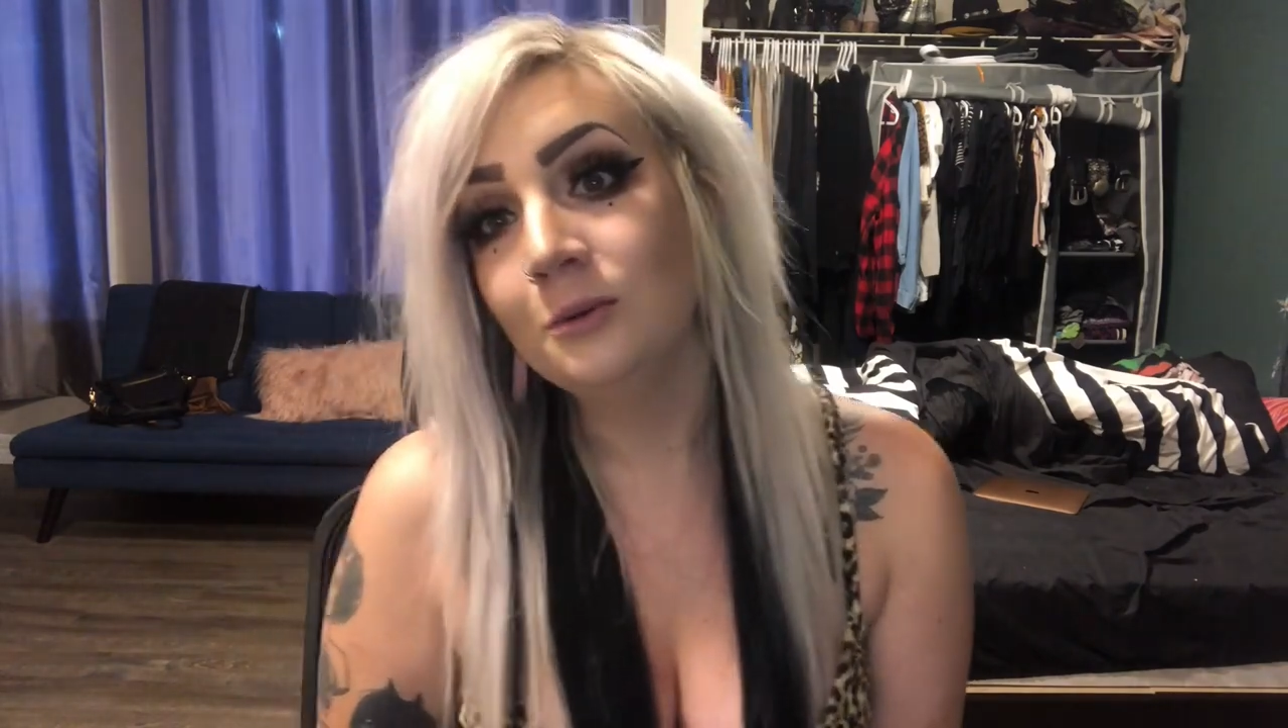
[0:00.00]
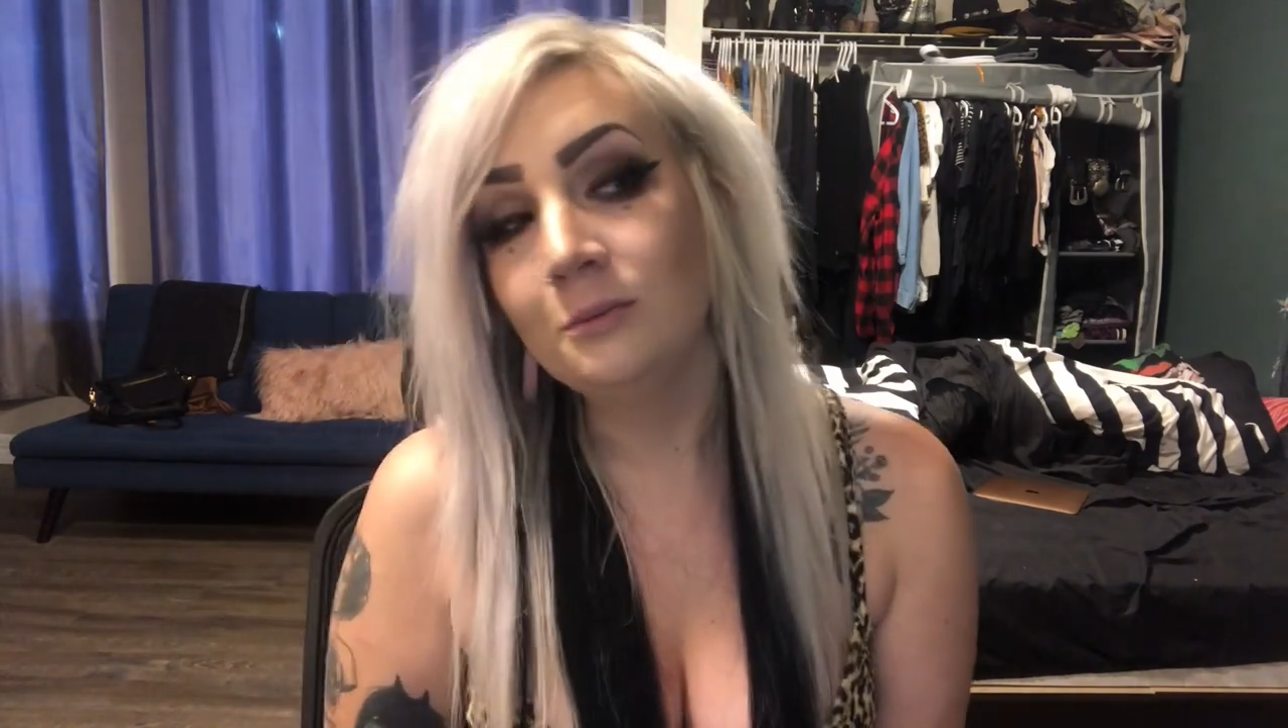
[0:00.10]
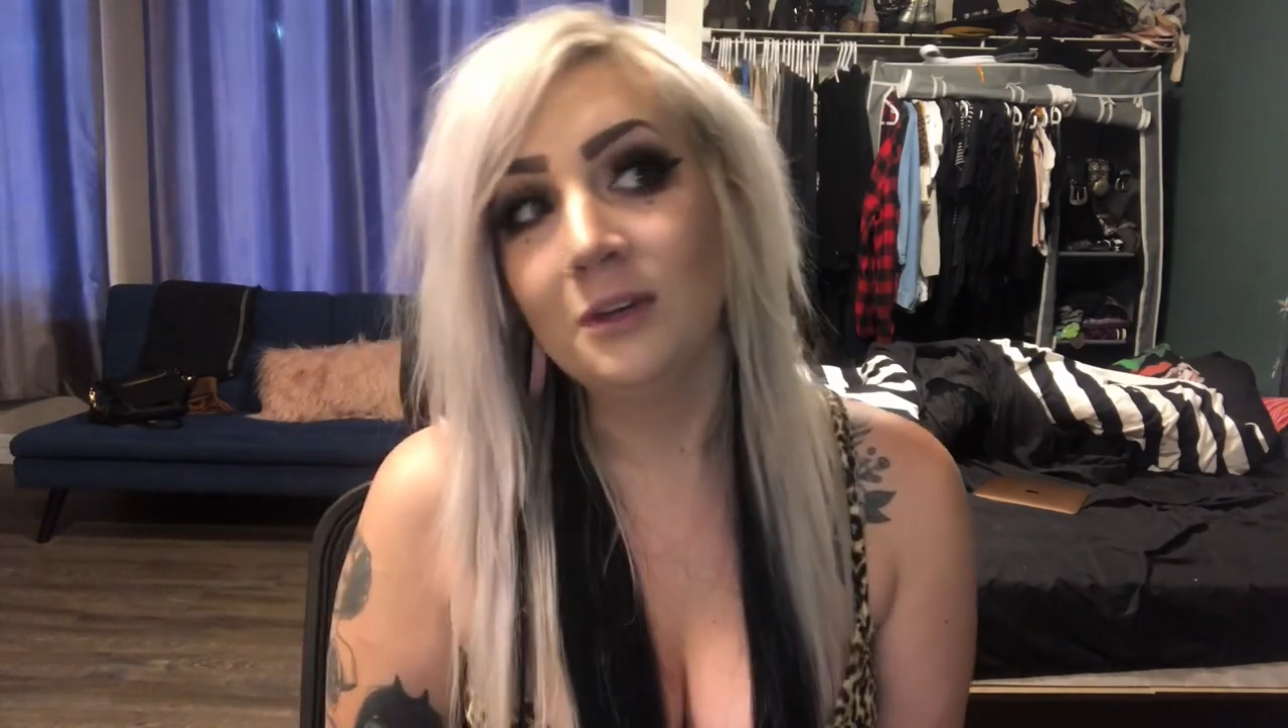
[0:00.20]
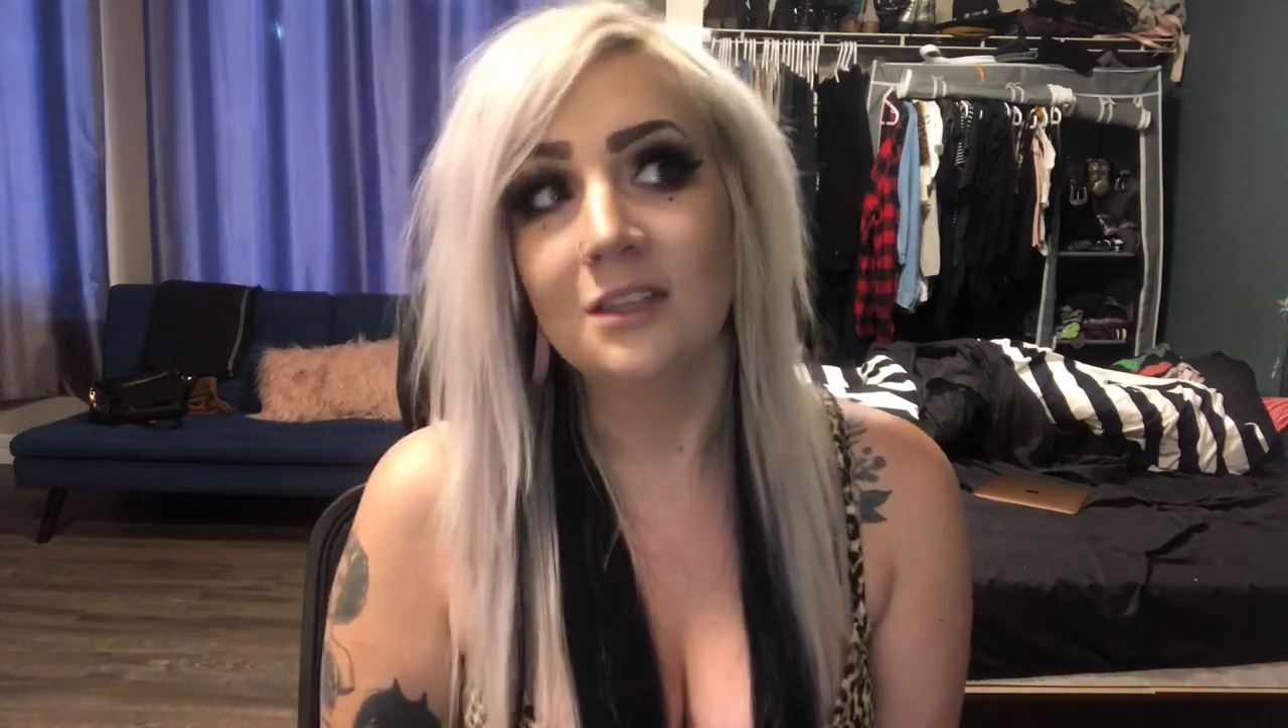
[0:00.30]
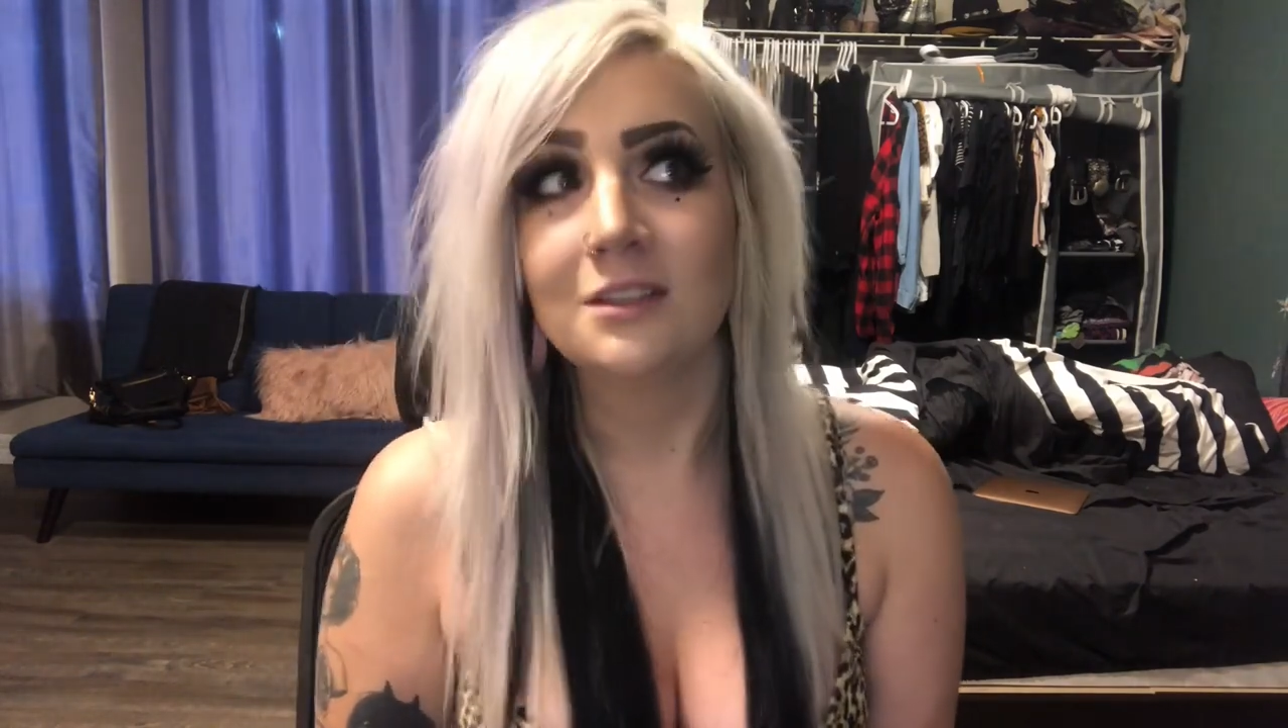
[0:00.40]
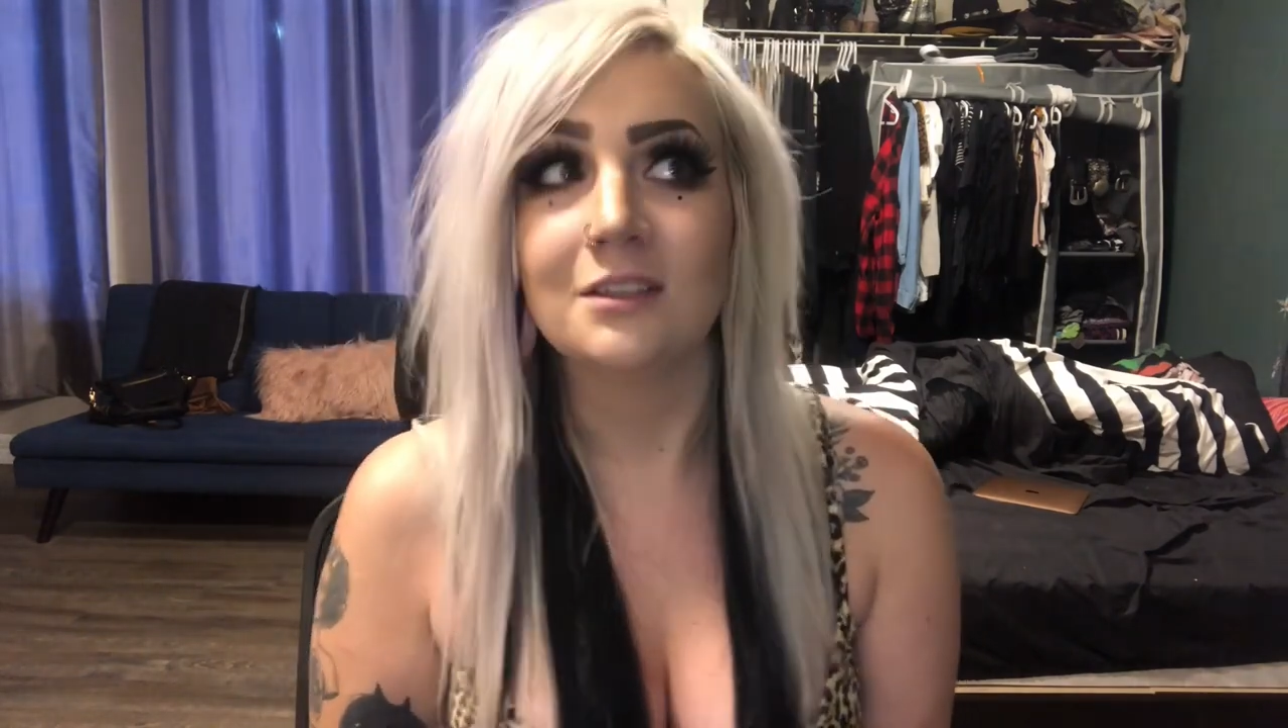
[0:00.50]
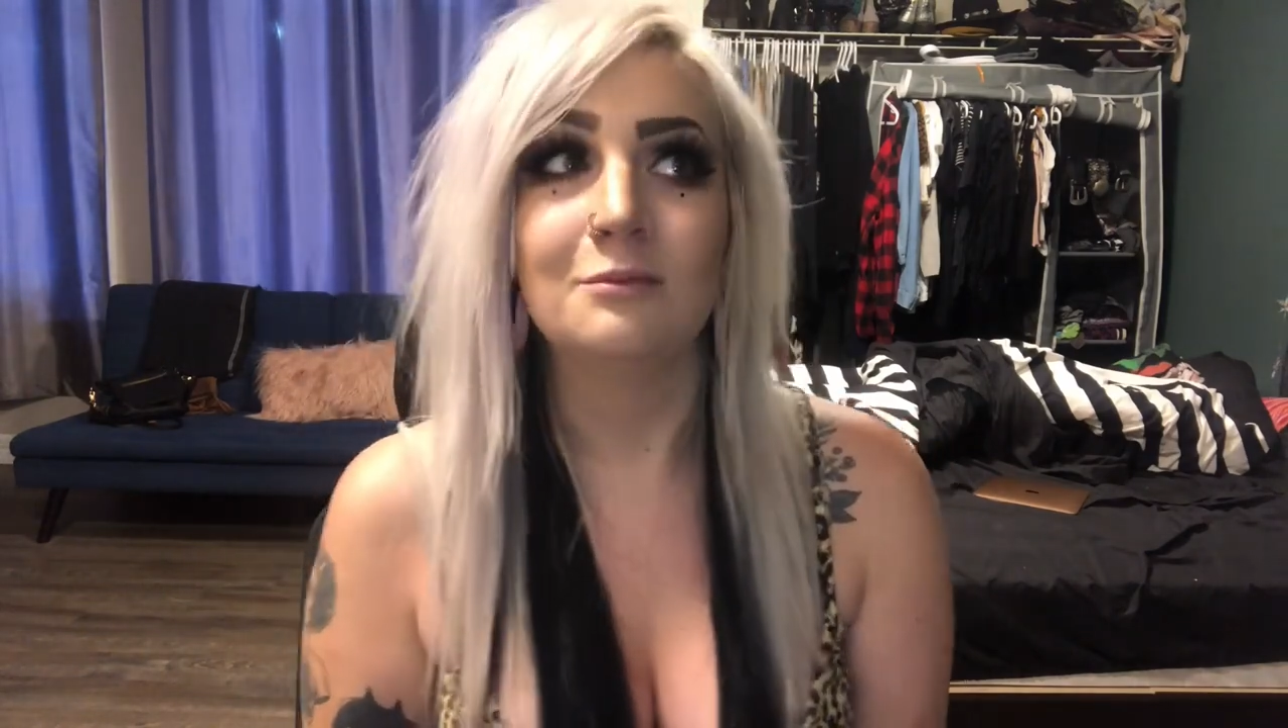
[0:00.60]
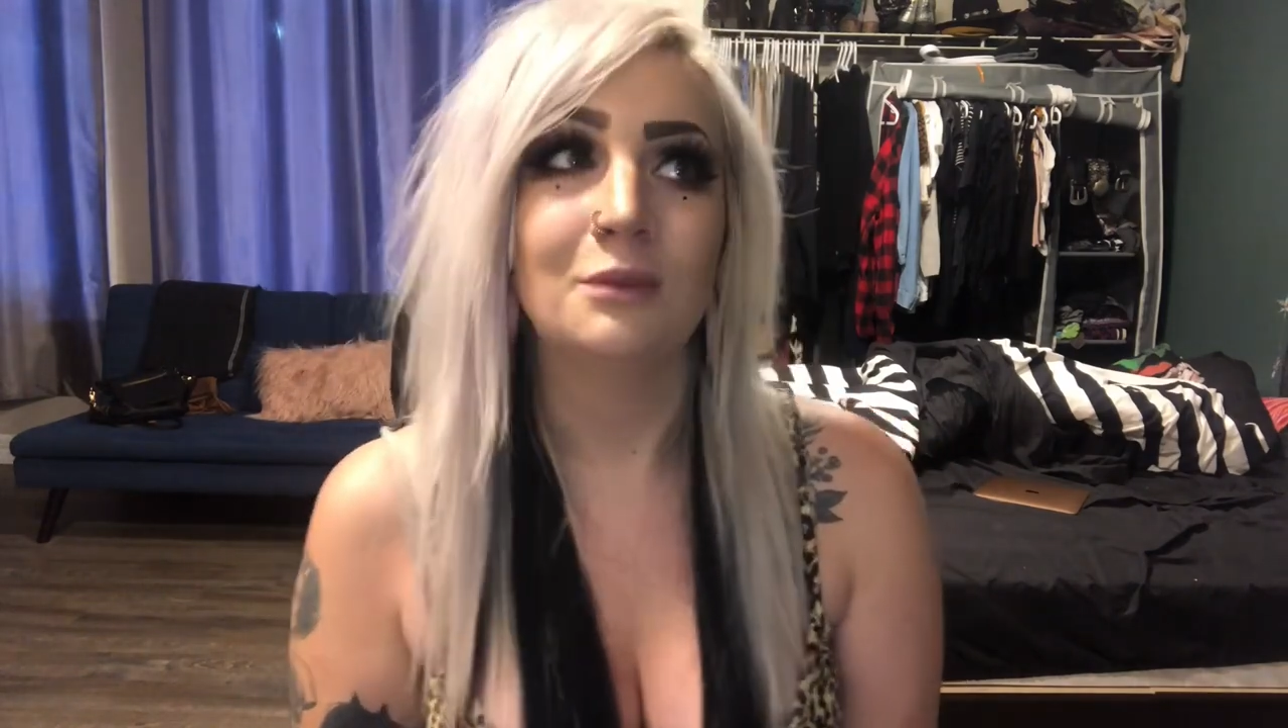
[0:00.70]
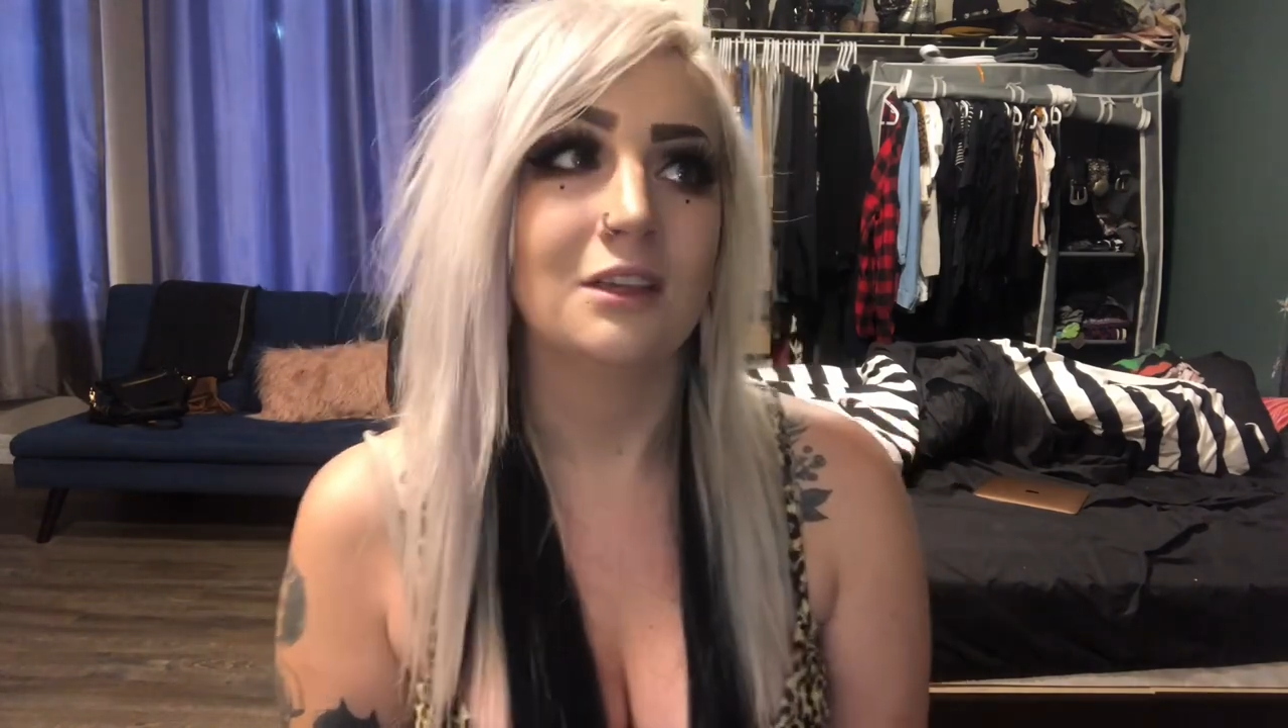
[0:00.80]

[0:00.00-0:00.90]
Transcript: months of me